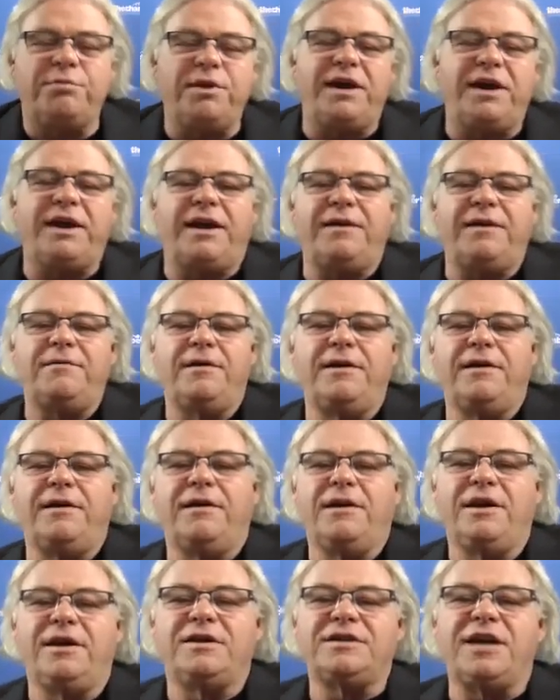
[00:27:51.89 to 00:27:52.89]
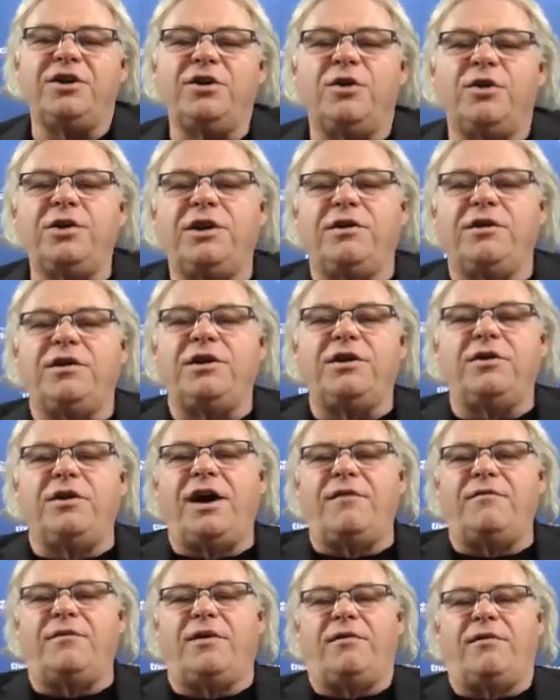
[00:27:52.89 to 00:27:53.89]
be, because I know you
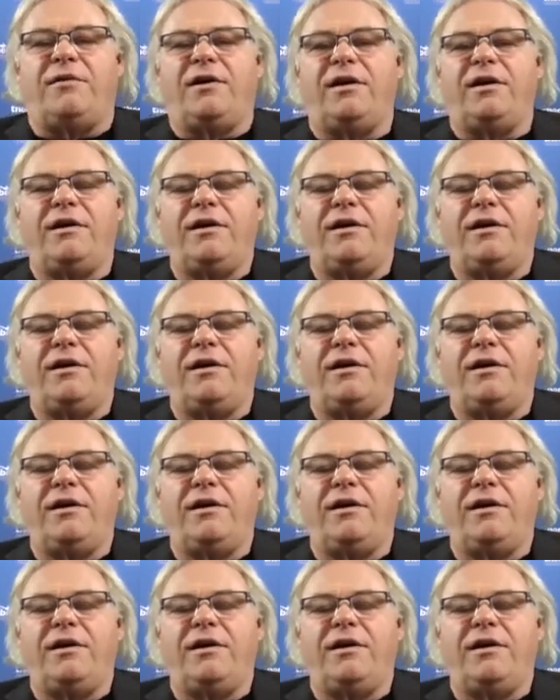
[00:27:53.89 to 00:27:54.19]
have a